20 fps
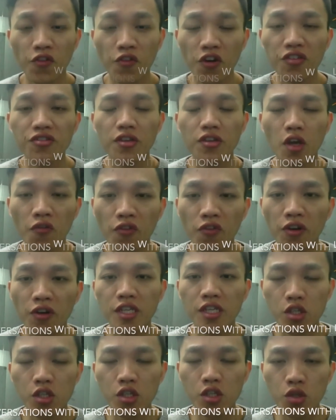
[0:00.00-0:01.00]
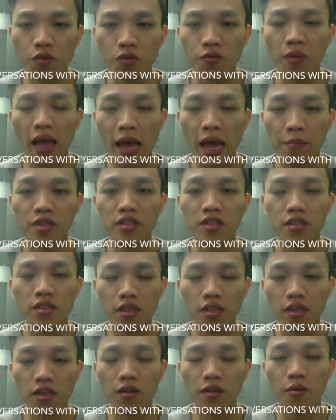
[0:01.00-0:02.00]
first conversation happened
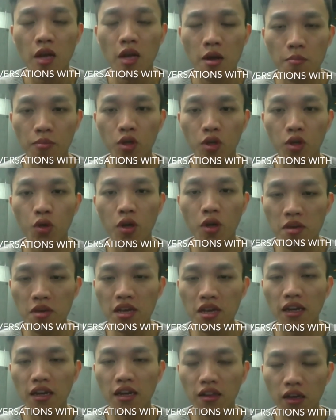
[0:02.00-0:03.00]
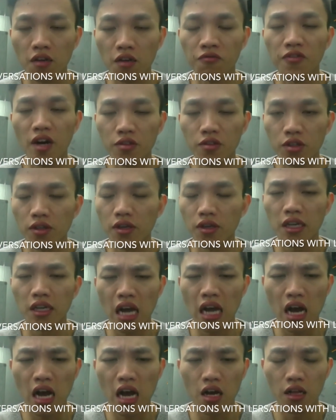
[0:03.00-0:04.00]
between me and the co-founder
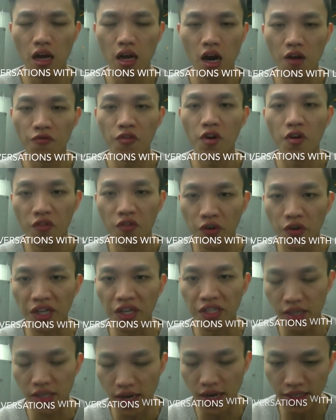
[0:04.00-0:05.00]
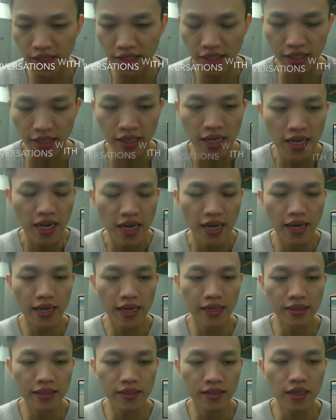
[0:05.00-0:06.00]
are very, very exciting.
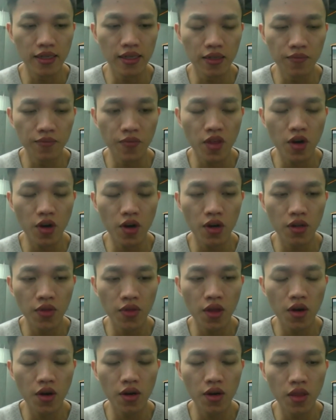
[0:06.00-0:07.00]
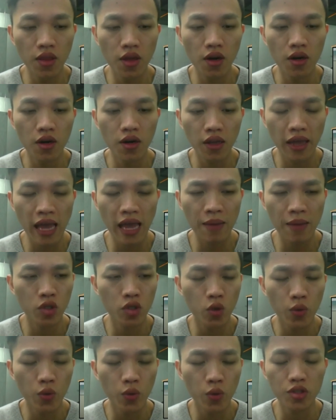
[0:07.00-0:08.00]
And their
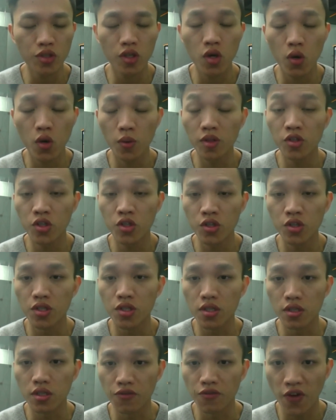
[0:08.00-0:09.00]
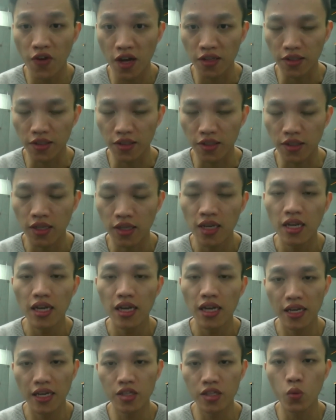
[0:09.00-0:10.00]
capital, which is called the Zhizi Fund,
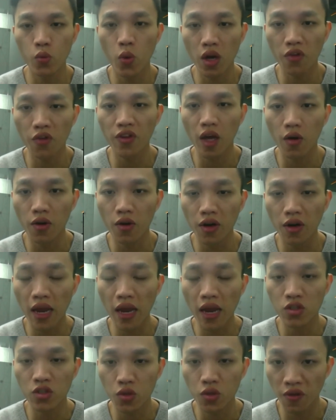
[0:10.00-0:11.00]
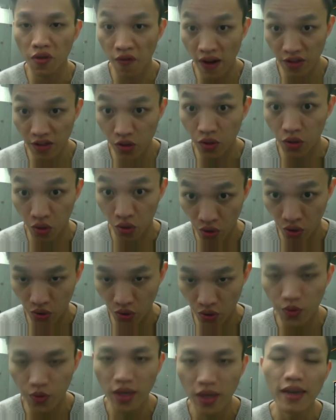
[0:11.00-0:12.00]
is one of our angel investor
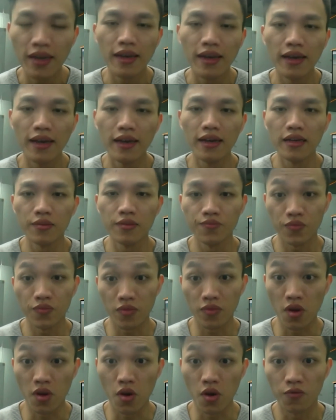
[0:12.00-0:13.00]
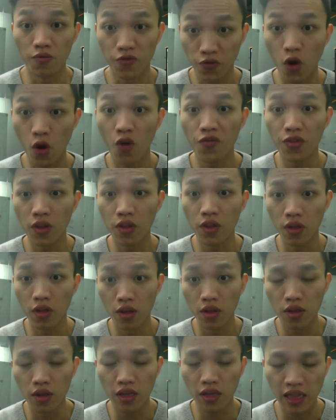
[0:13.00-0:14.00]
too. Of
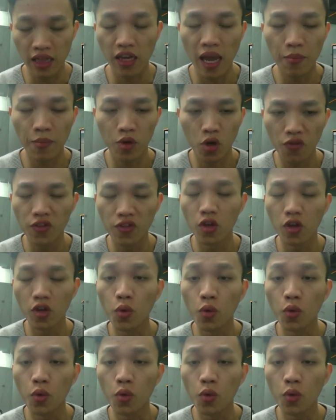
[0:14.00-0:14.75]
the capital.